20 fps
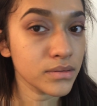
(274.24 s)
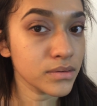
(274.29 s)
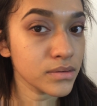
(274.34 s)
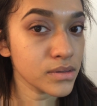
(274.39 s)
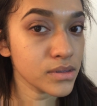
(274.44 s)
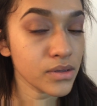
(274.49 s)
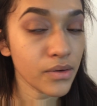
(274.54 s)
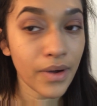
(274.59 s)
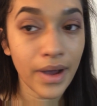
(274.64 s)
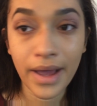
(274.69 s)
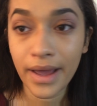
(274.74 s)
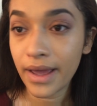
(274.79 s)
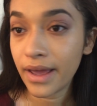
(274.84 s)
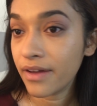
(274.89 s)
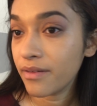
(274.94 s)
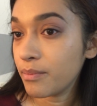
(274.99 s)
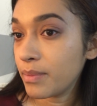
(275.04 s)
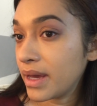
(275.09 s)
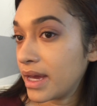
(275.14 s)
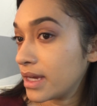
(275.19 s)
So I
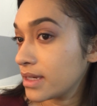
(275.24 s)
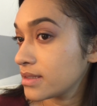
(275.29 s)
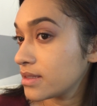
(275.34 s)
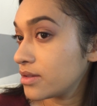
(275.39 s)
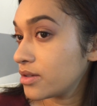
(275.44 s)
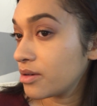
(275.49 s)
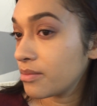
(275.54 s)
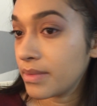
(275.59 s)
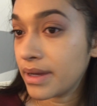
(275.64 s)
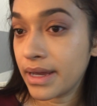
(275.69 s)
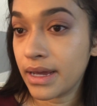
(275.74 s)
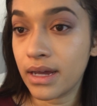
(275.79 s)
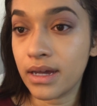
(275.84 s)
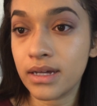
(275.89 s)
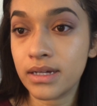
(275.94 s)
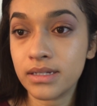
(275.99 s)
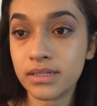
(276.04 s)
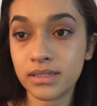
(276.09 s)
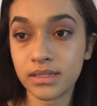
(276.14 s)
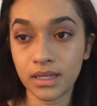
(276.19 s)
have bags under my
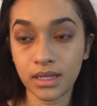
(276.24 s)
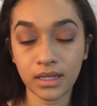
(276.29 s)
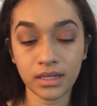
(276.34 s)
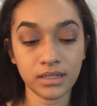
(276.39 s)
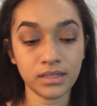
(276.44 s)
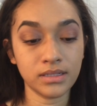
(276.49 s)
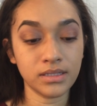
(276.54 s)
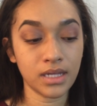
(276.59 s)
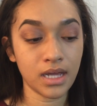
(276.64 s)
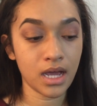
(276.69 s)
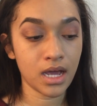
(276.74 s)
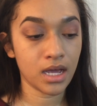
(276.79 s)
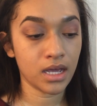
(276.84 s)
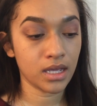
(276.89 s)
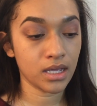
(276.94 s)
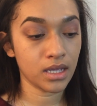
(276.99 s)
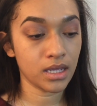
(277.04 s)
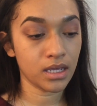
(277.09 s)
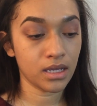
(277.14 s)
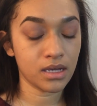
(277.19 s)
eyes and
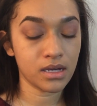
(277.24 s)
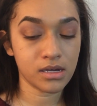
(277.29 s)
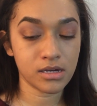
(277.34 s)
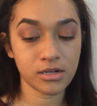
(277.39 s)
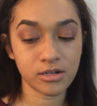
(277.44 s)
I